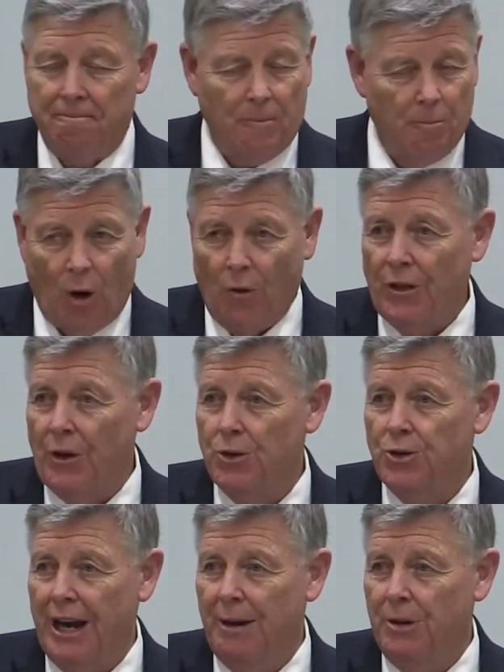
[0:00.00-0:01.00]
Both of those
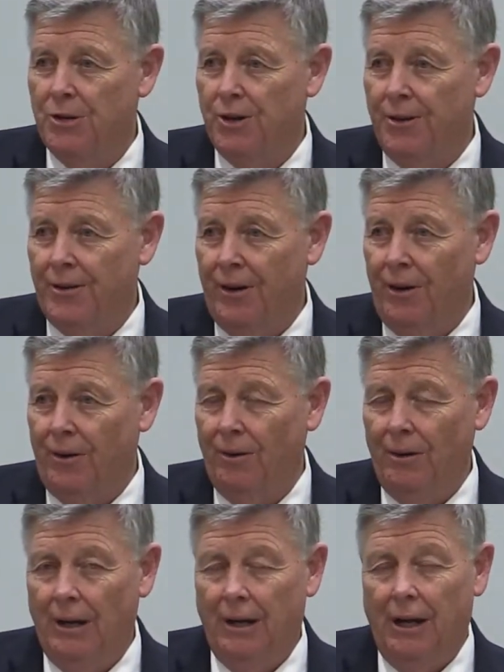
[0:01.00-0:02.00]
statements are true.
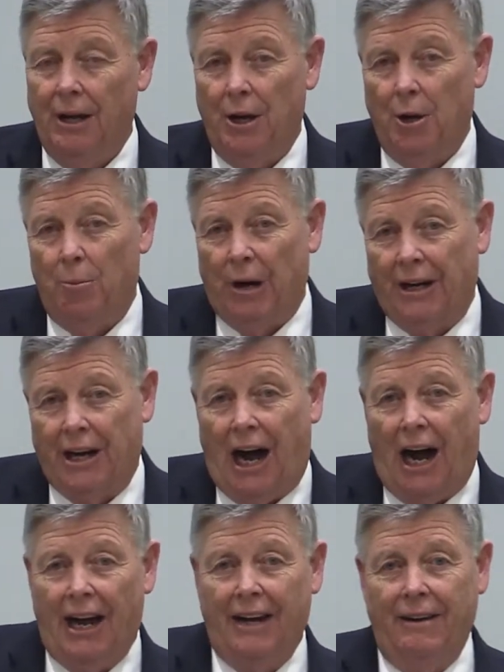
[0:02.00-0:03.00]
But
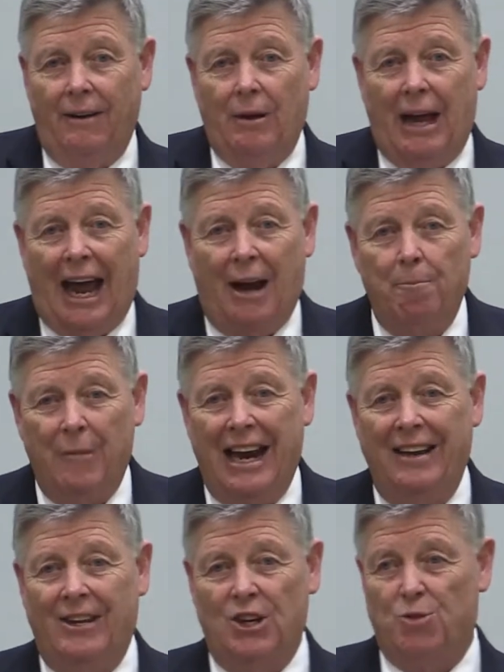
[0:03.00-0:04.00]
God had
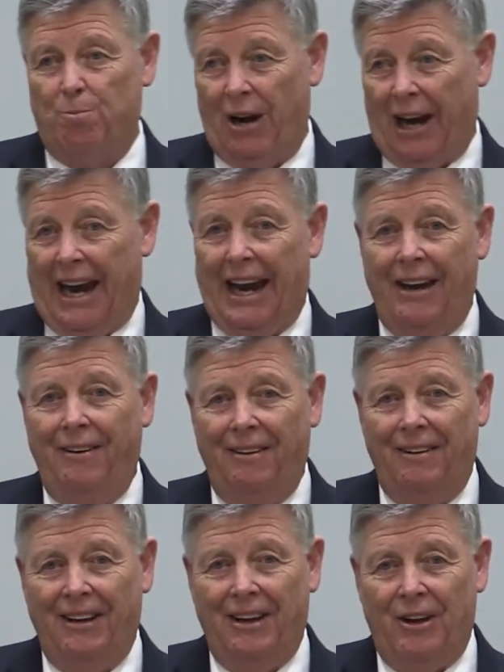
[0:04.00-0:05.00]
made this plan
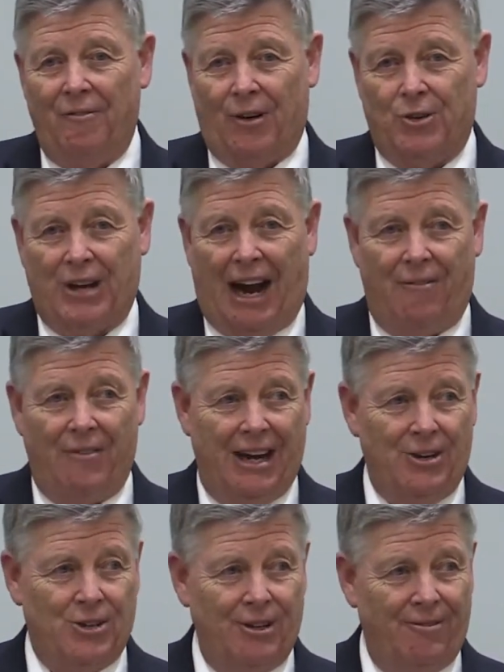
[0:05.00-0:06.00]
for
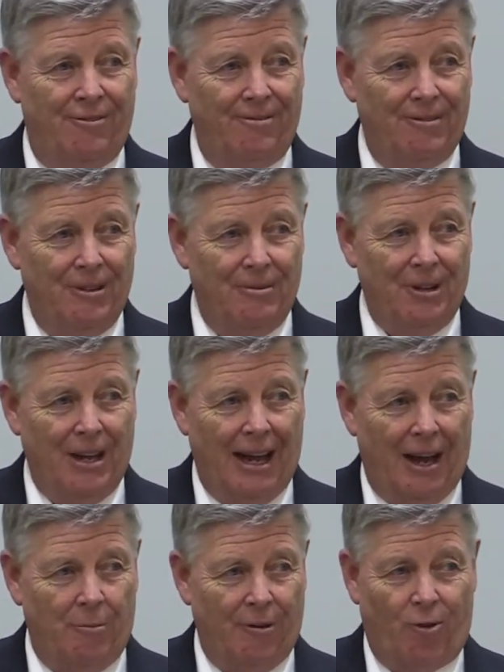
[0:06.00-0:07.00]
salvation
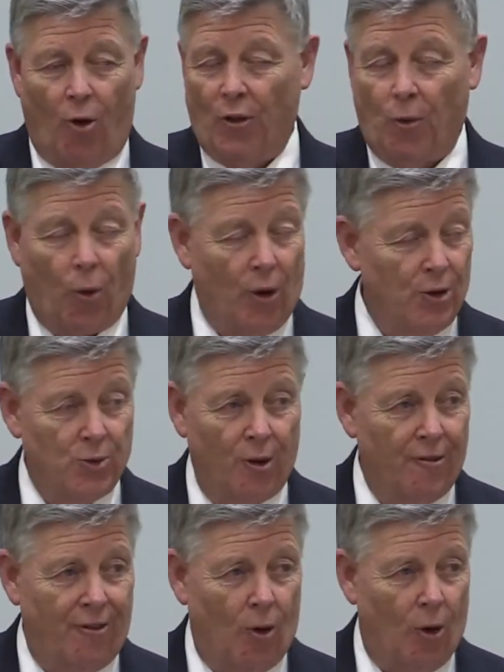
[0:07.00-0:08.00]
before the worlds were
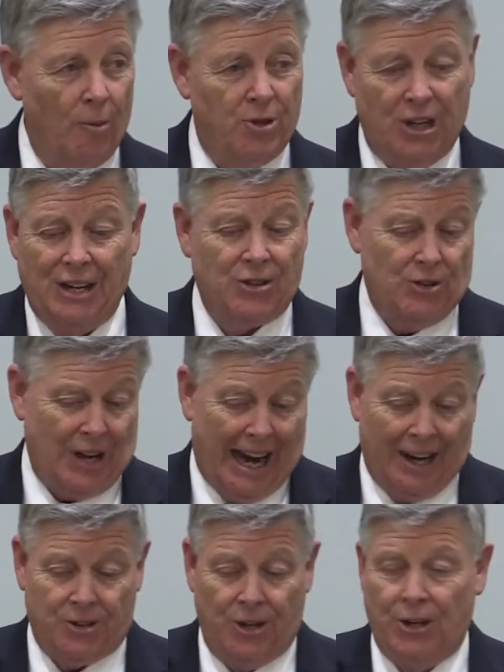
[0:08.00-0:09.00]
formed. Jesus
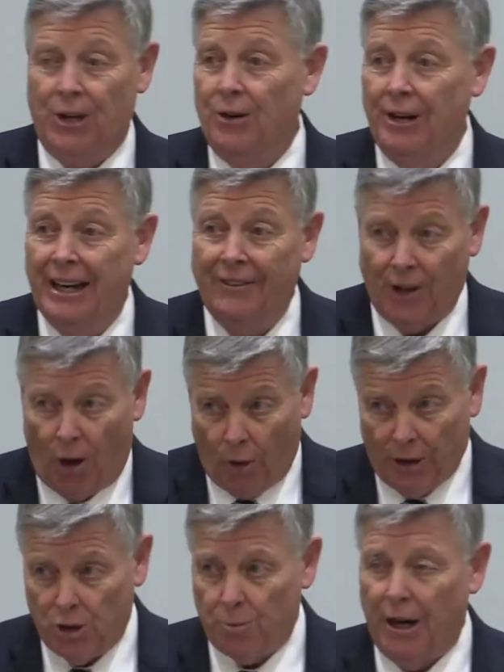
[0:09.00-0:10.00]
executed it, the
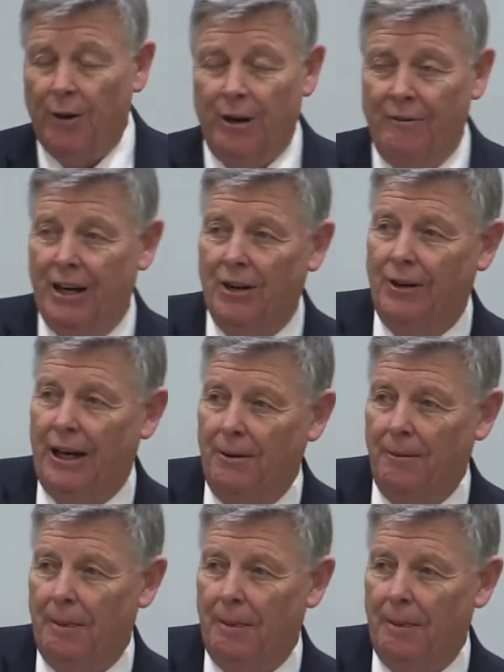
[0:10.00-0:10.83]
Holy Spirit revealed it.